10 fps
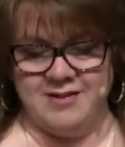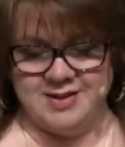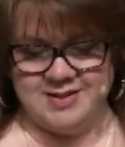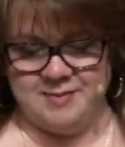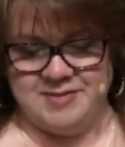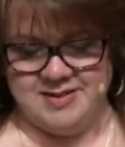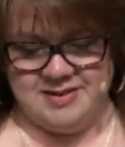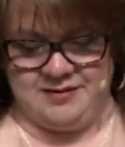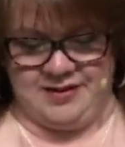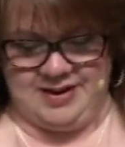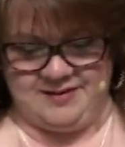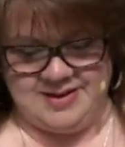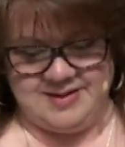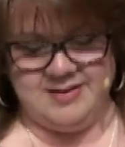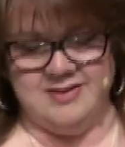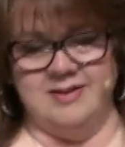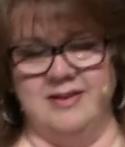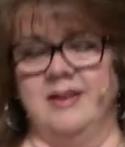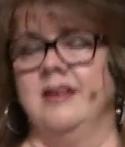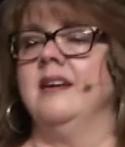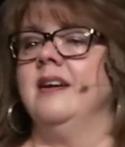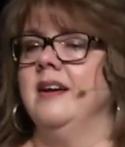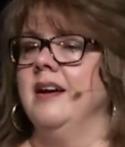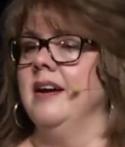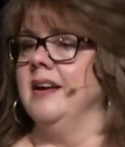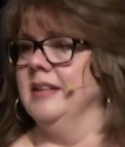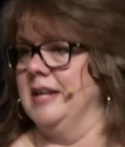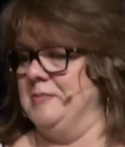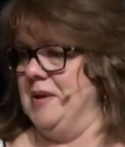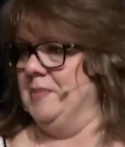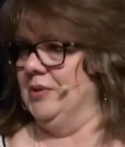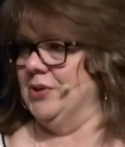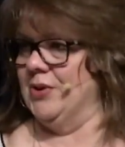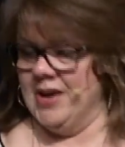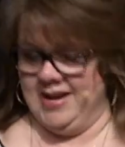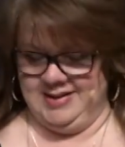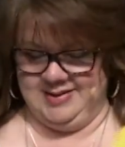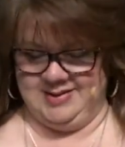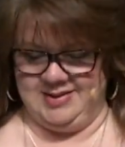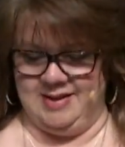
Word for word: acceptance, and forgiveness and lead people to Christ.